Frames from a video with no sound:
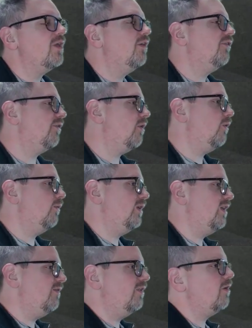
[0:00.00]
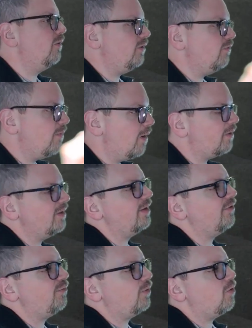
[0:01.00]
So even though you mark it
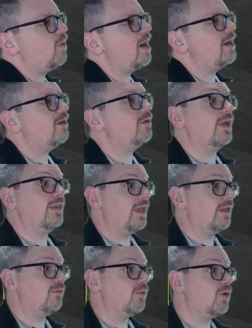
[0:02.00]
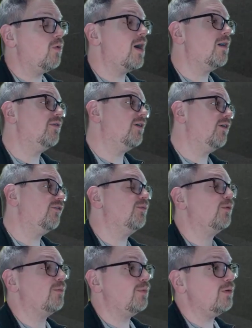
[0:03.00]
as required and require the
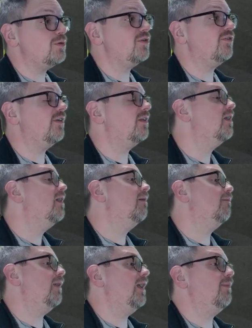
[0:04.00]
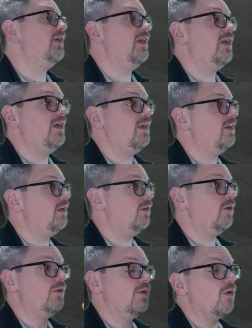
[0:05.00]
customer to purchase it, maybe
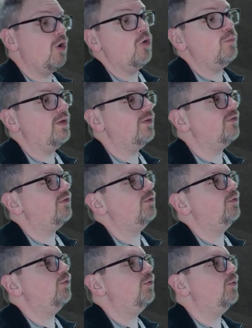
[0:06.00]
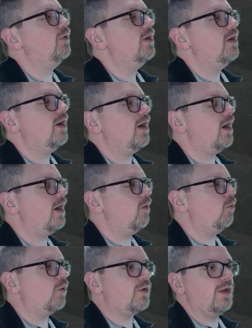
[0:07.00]
you're open to
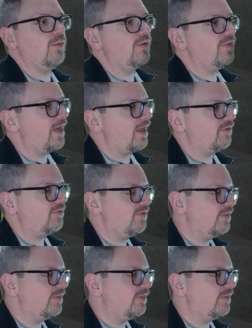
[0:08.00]
working with that